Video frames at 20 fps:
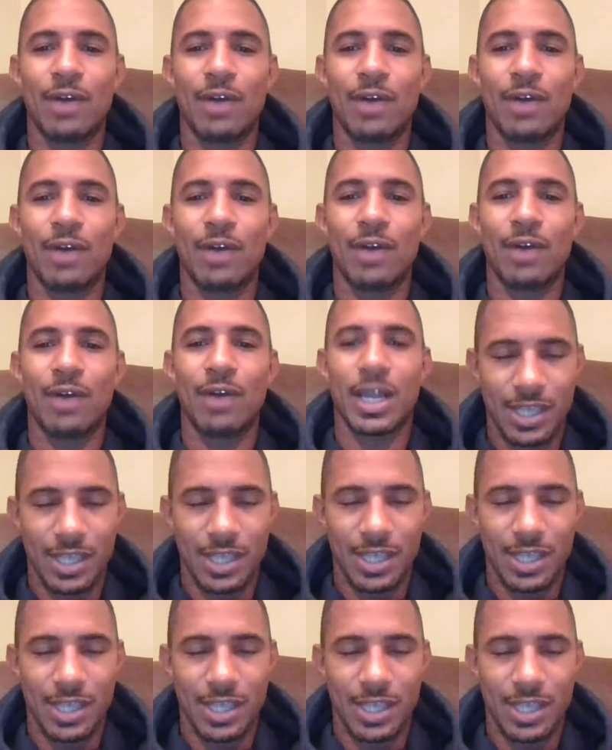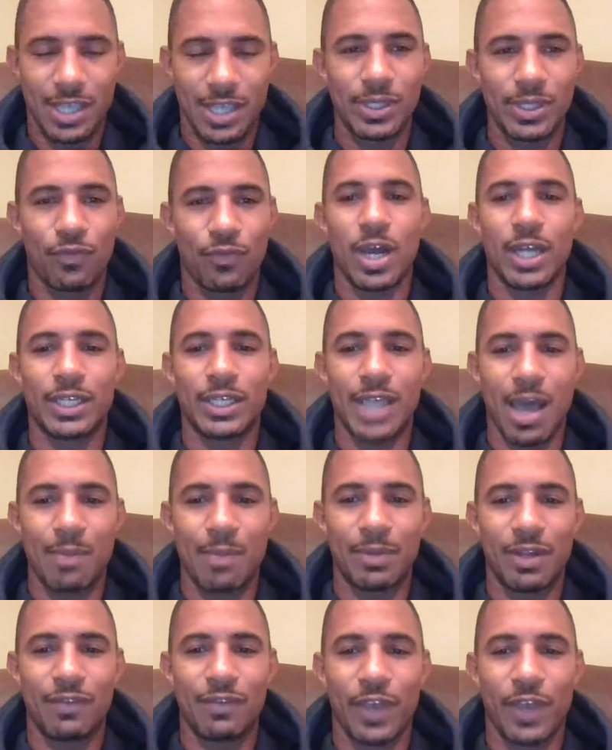Like I say, we looking for a
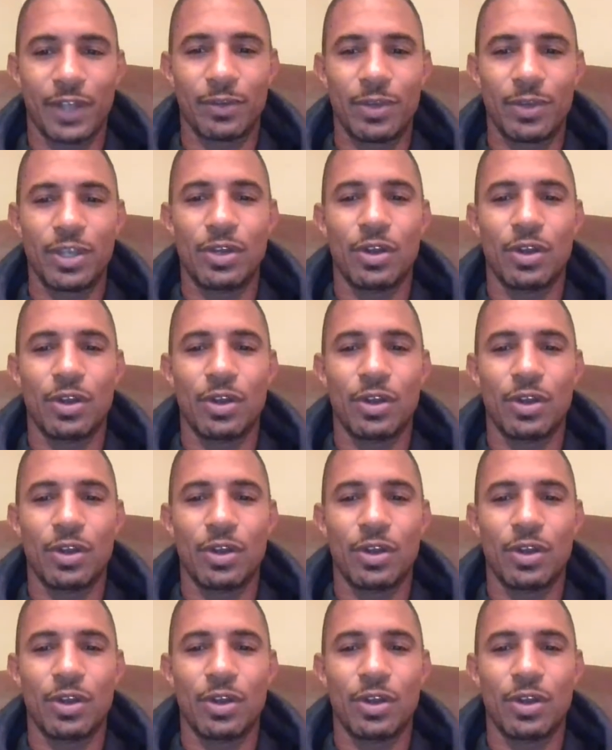dominant victory,